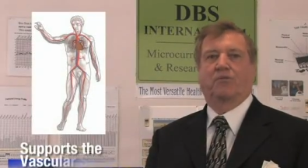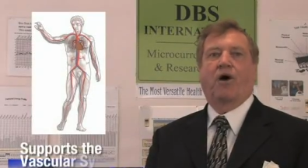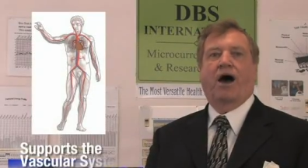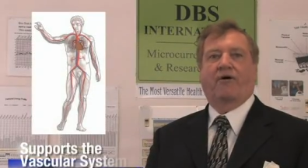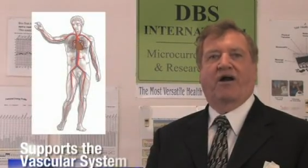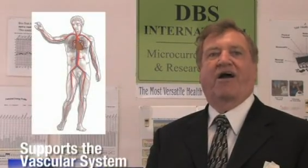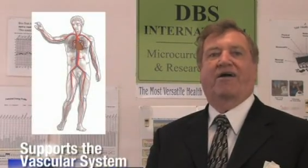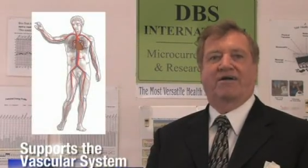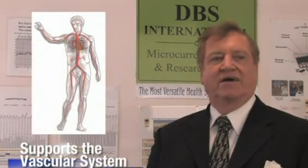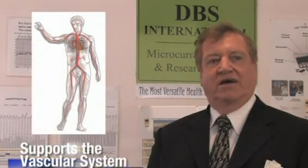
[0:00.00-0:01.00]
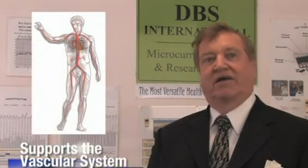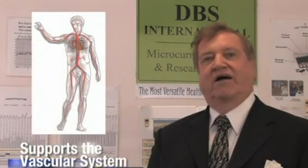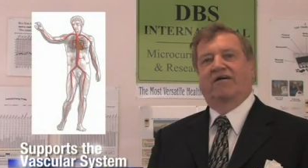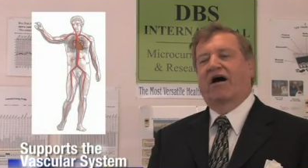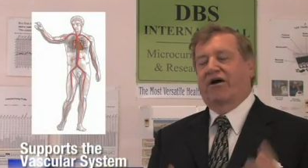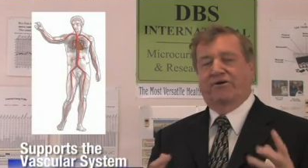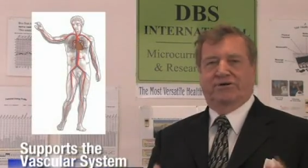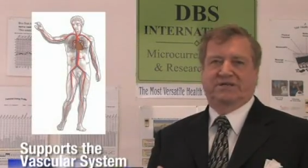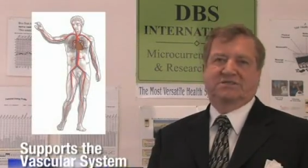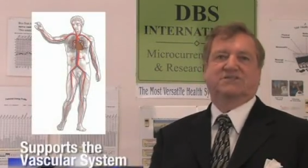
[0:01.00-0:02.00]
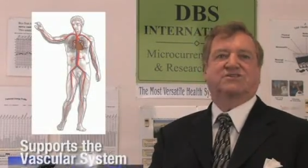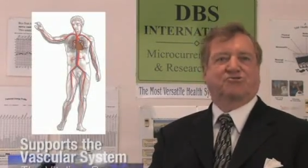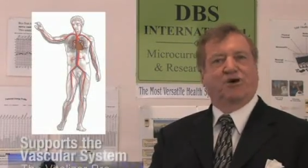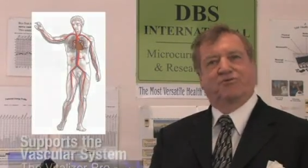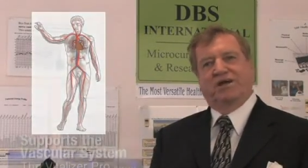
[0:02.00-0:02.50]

Wow, our heart and our arteries, this is what we